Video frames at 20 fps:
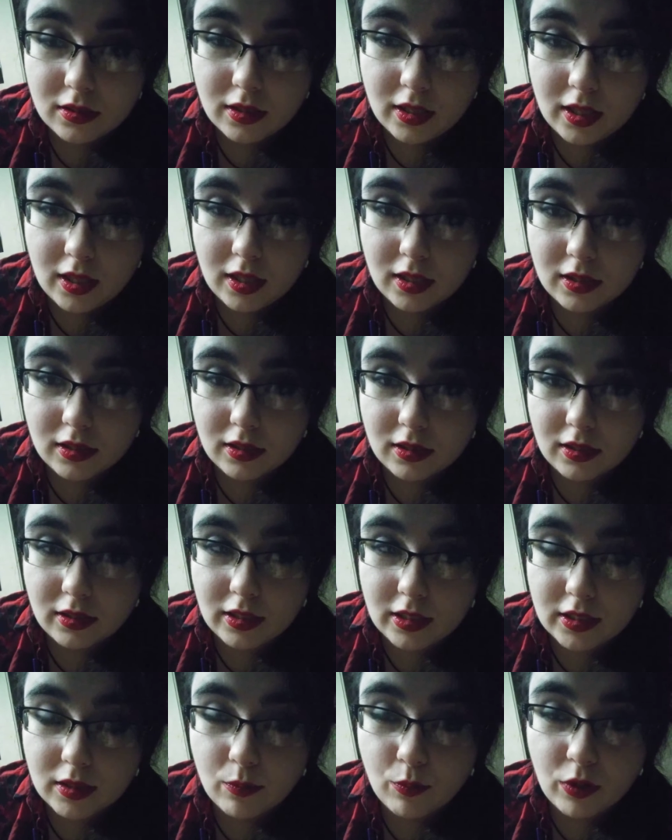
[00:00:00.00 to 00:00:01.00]
And
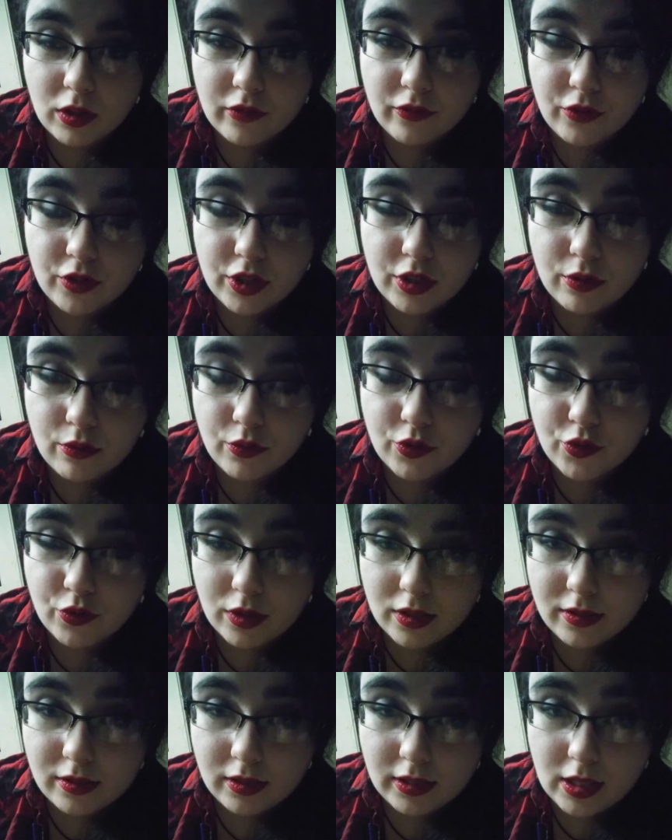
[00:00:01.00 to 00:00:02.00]
let them work for you.
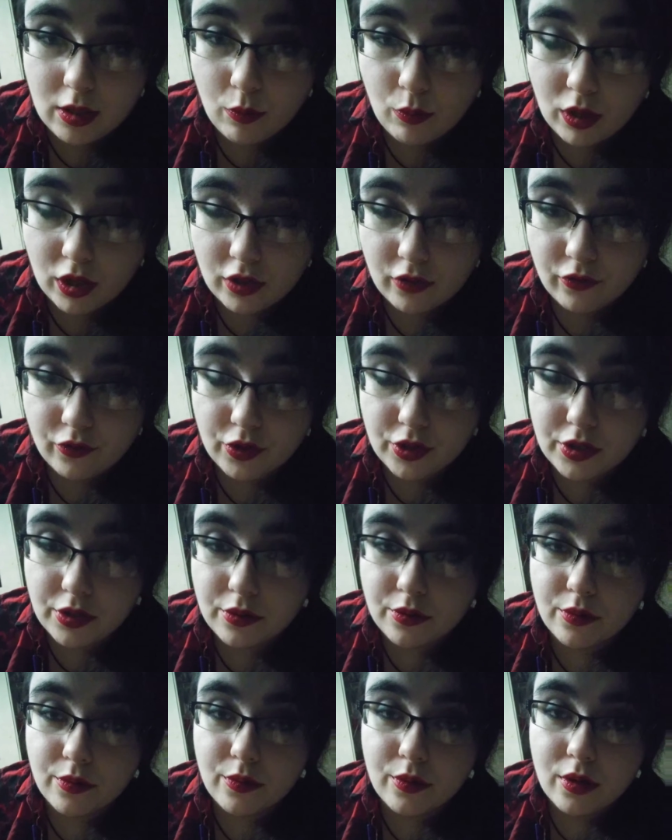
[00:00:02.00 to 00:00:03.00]
Trust that they'll work for
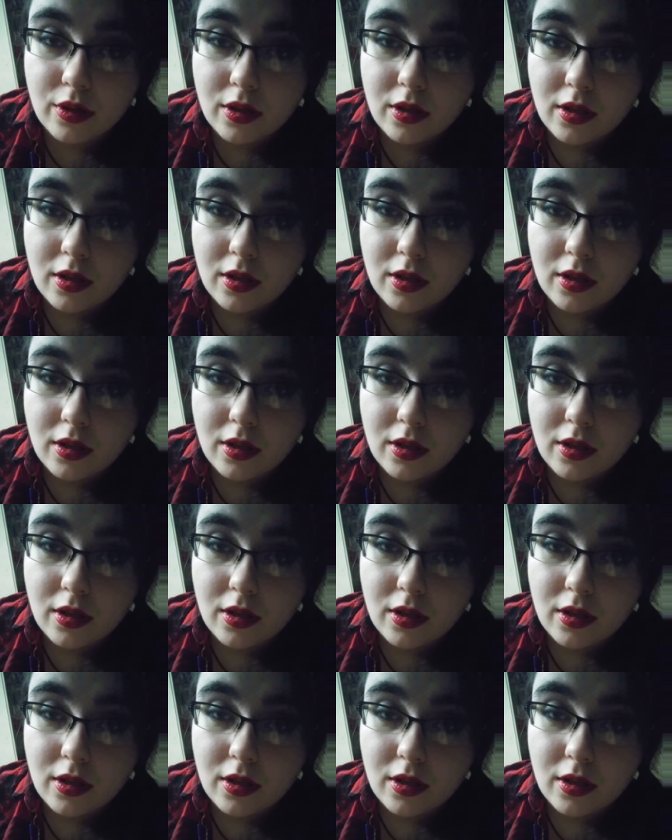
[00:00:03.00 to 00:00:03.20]
you.